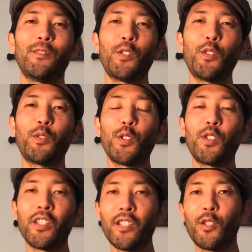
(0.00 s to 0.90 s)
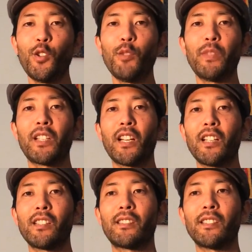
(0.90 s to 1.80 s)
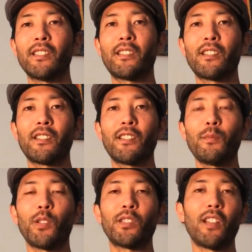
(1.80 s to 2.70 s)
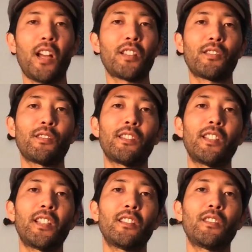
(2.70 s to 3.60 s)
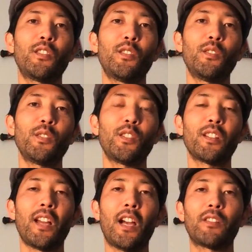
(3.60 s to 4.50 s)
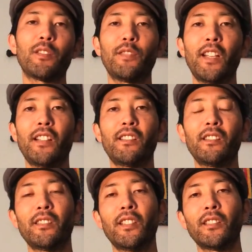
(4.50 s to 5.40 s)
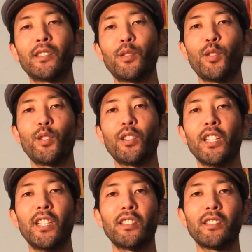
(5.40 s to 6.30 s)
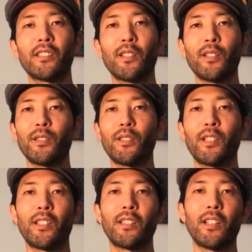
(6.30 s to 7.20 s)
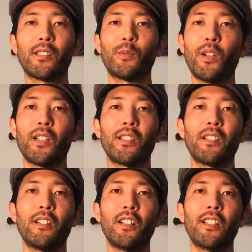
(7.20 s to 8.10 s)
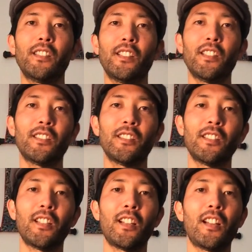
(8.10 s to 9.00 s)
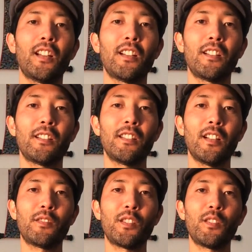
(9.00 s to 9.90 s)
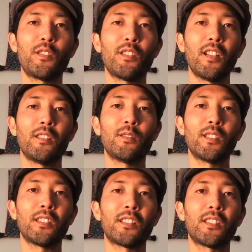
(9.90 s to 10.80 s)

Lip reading: You're going to do it because it's just the most logical thing to do. You're going to have to face these things sooner or later. So That's why. All right, later. Love to you and your loved ones.